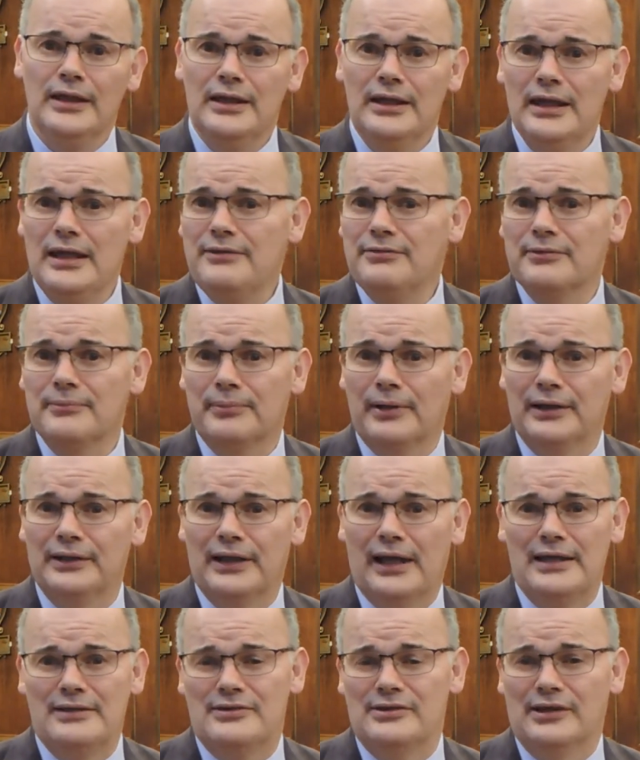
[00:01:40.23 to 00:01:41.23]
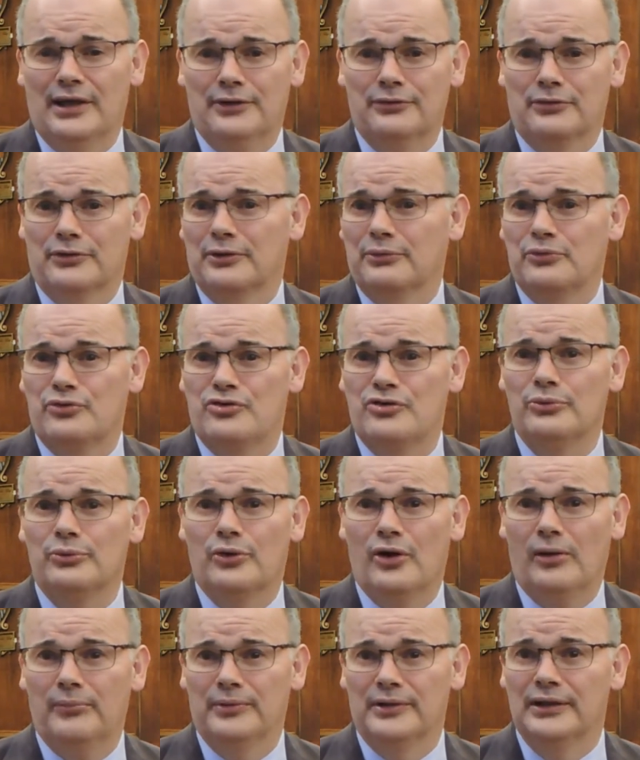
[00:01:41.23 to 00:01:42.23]
Even by 1800, it was still
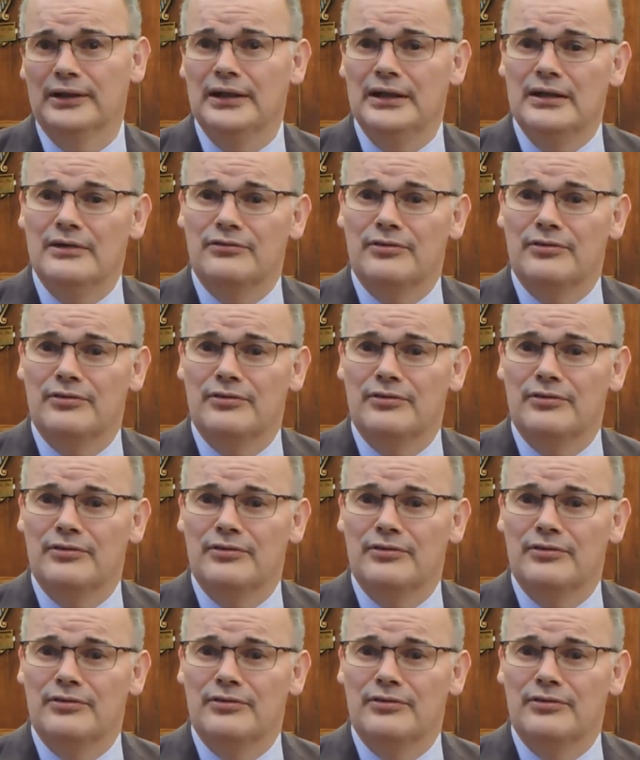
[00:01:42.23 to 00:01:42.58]
common